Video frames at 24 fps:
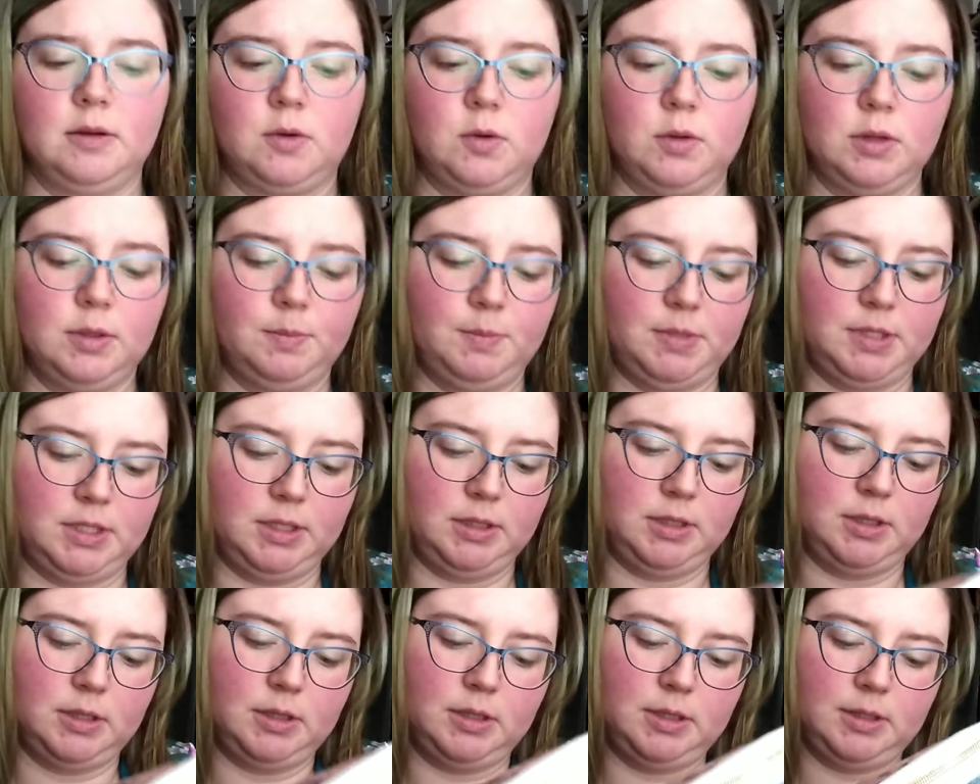liquid
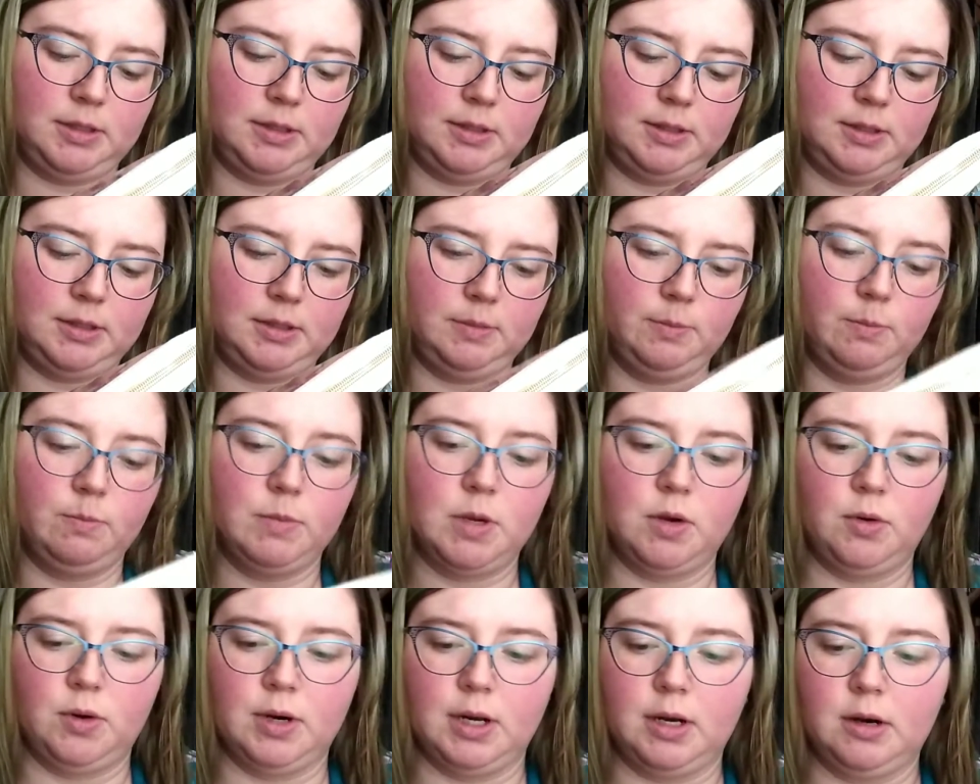lipstick, and this is
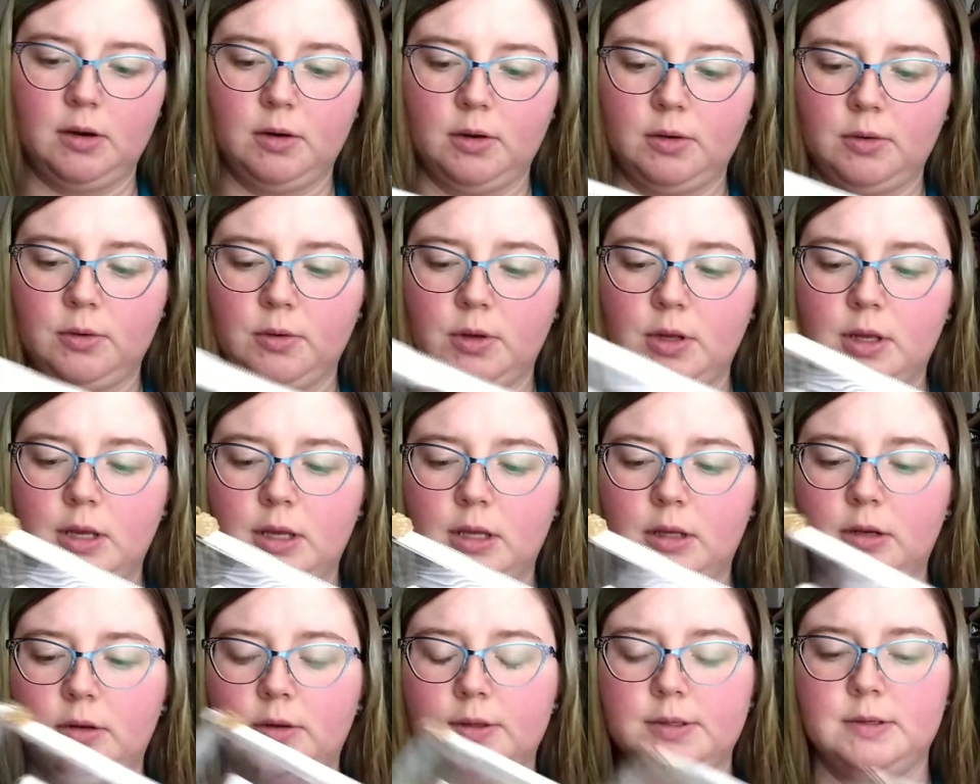bow and arrow.
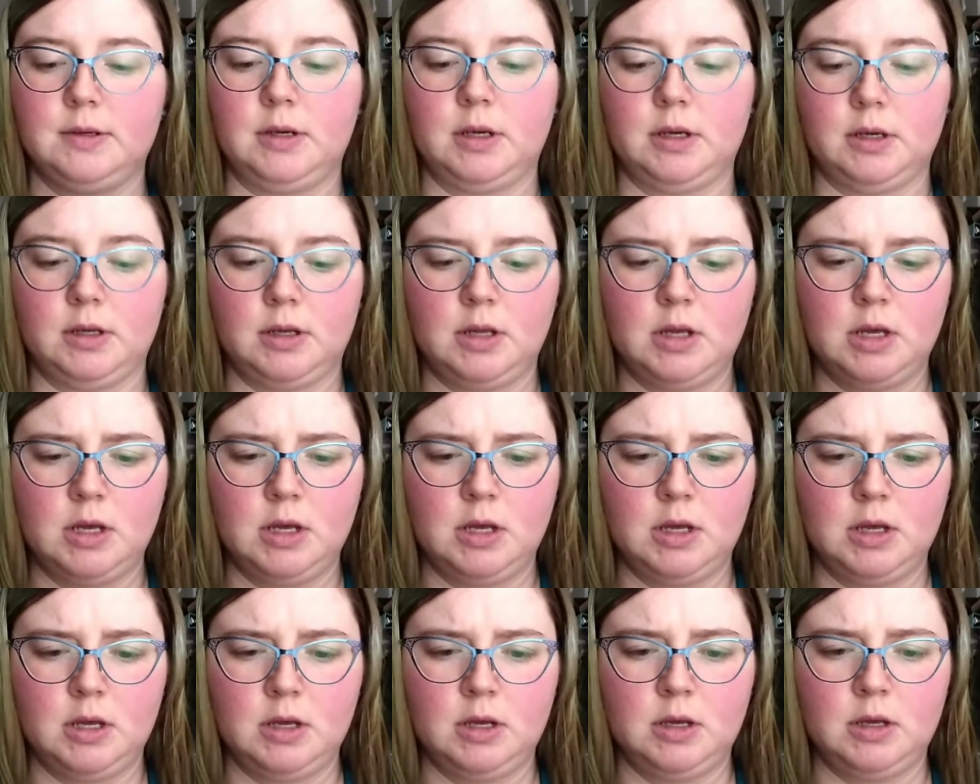You also got,
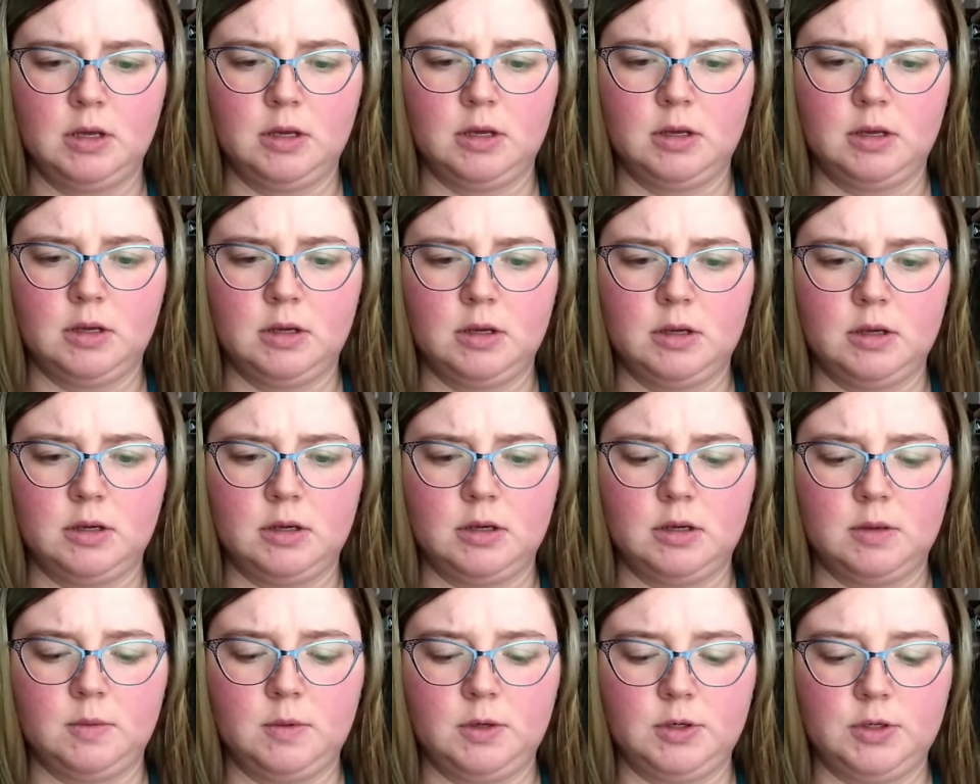
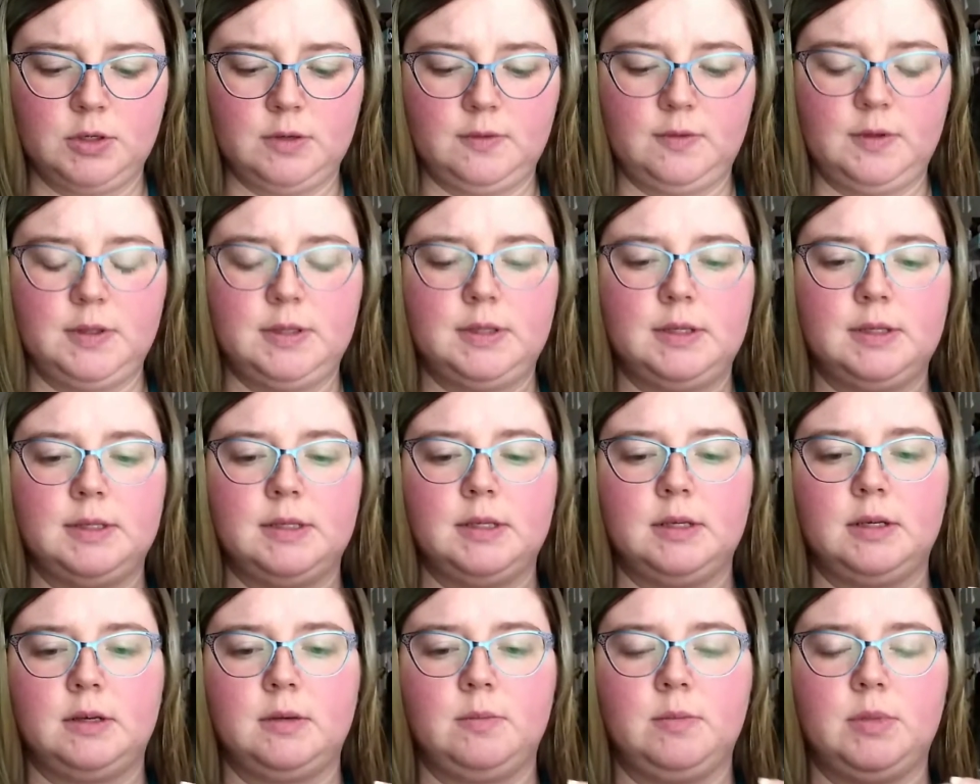I'm not sure if this is
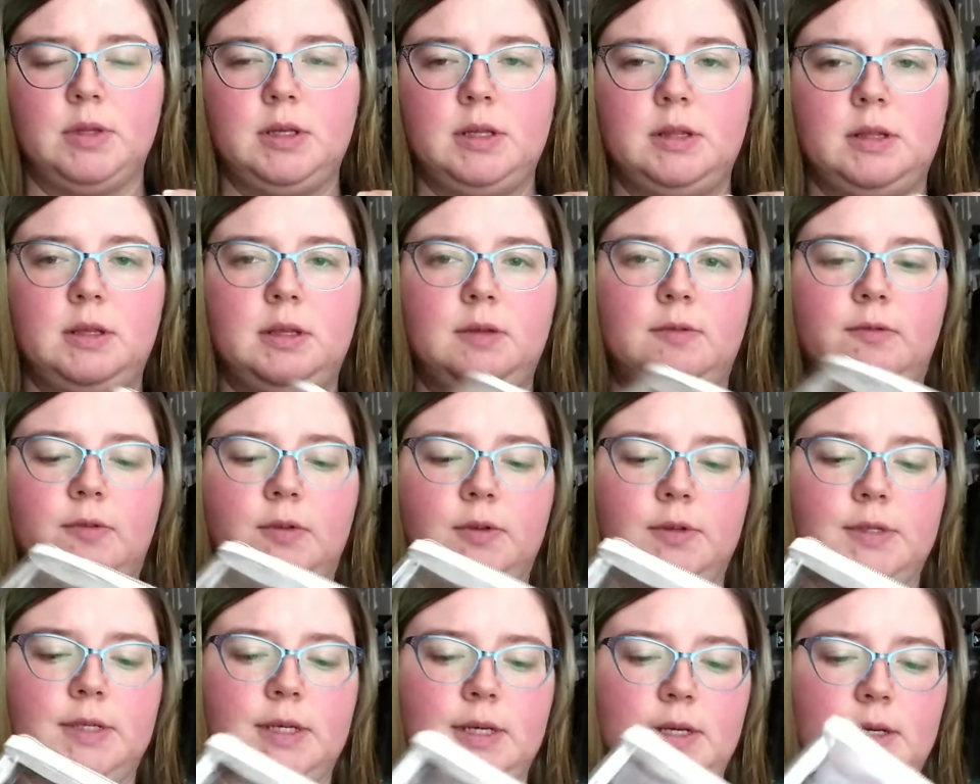the completely
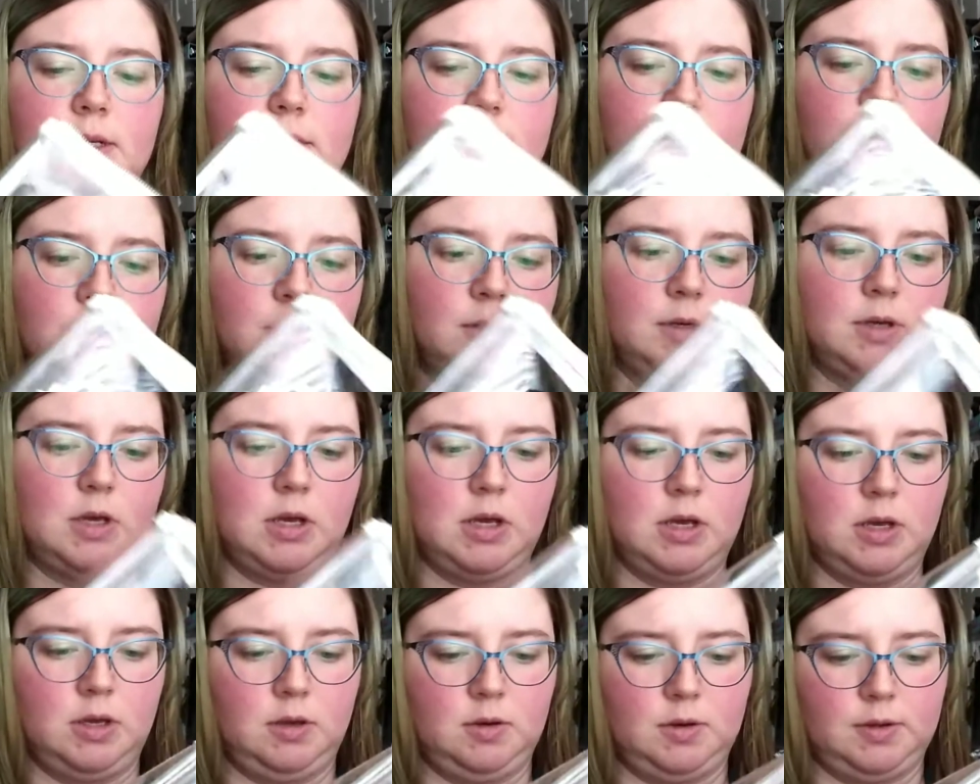full size, but
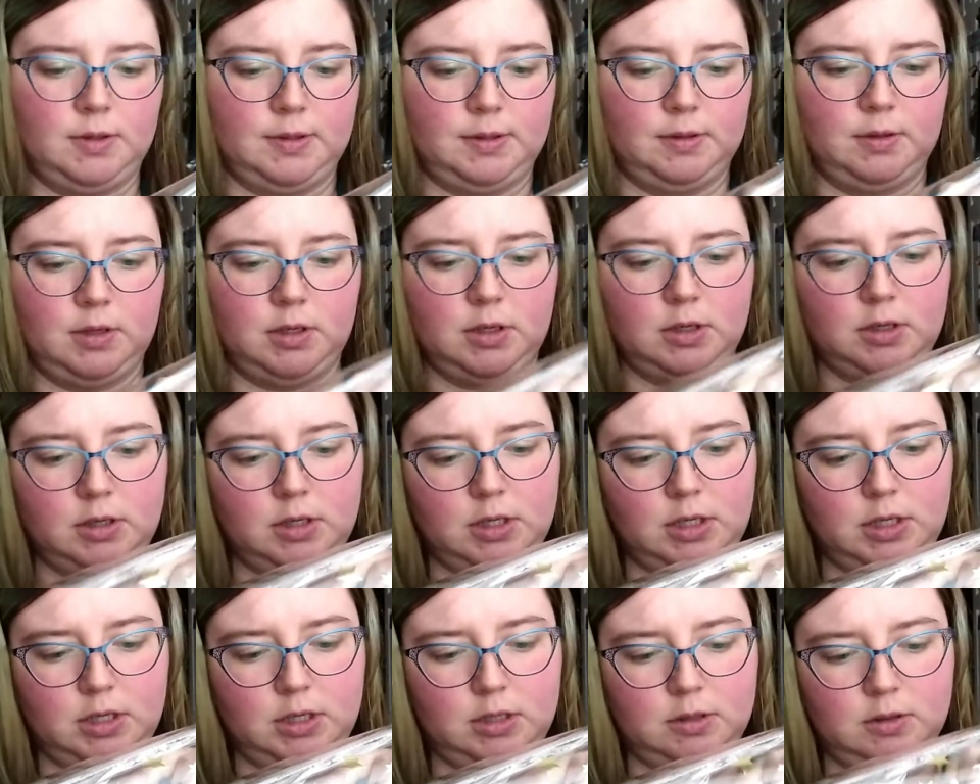you also got
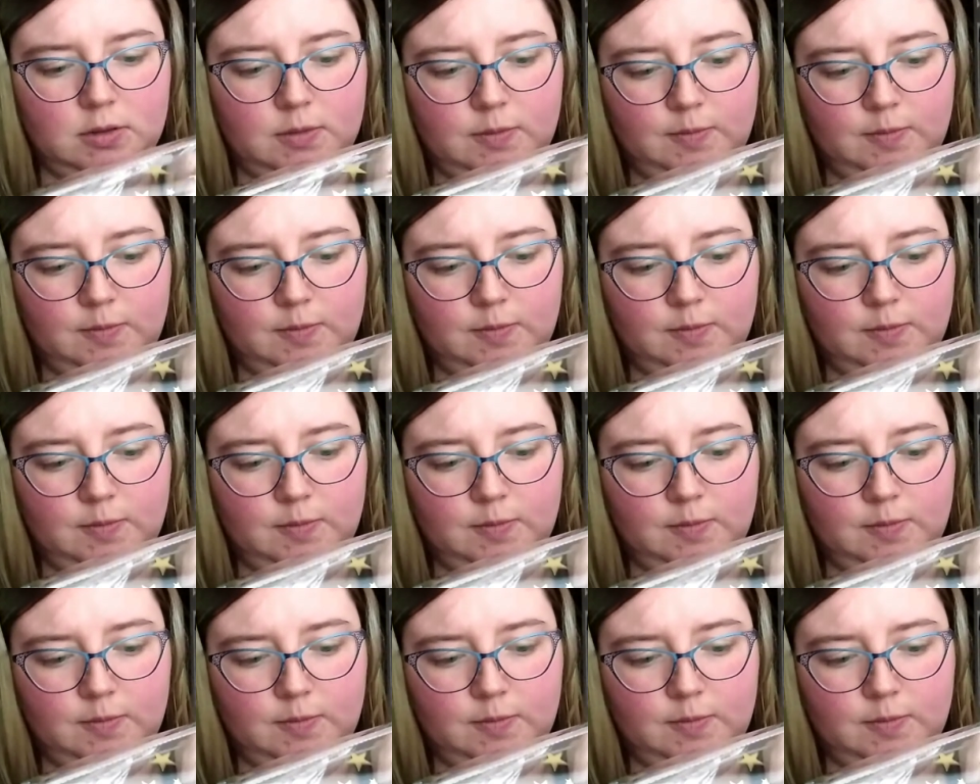a